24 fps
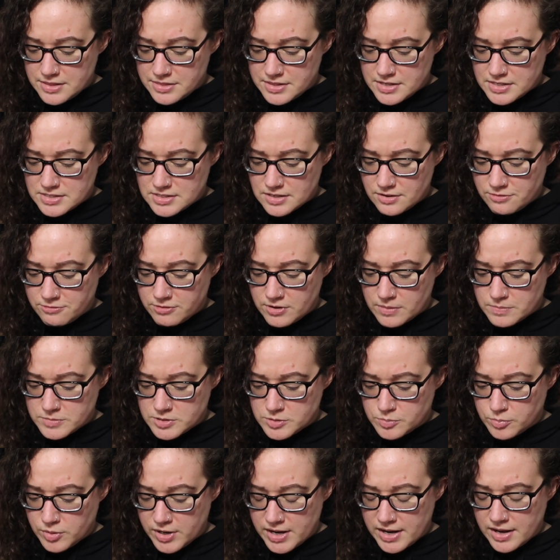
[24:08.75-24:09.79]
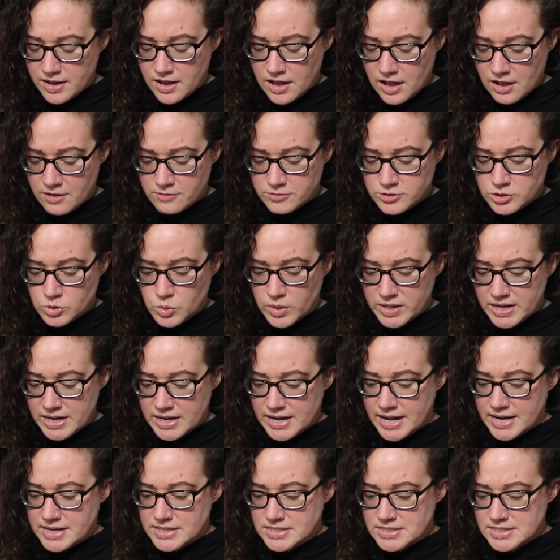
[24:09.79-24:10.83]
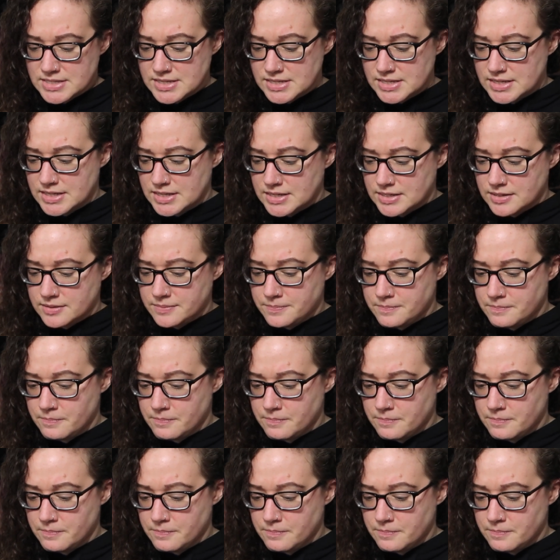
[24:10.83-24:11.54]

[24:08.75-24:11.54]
These are from spring of 2019.